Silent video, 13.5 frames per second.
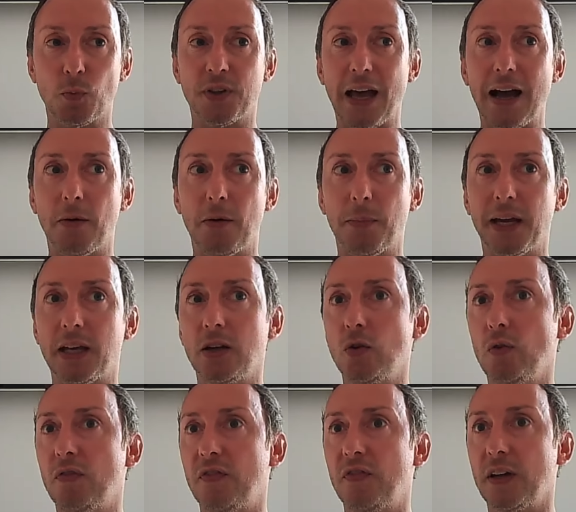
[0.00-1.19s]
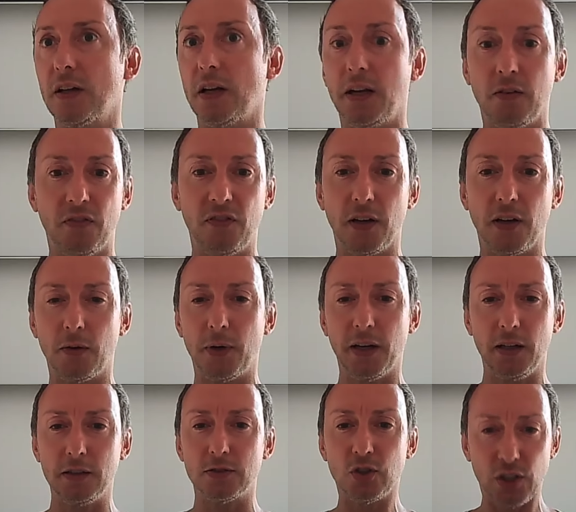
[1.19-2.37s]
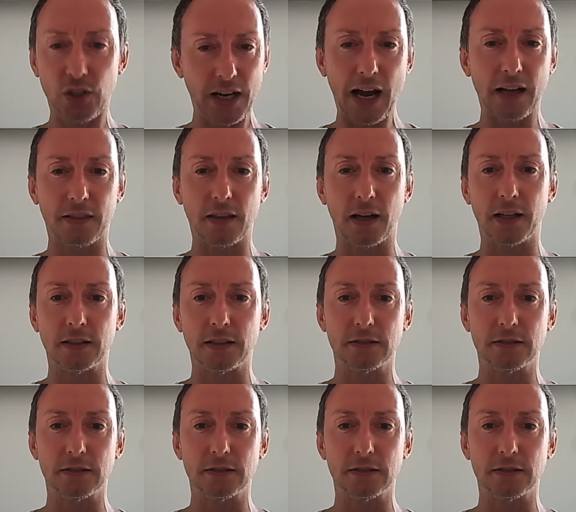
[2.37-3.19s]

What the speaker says: without making you feel inferior. She had that.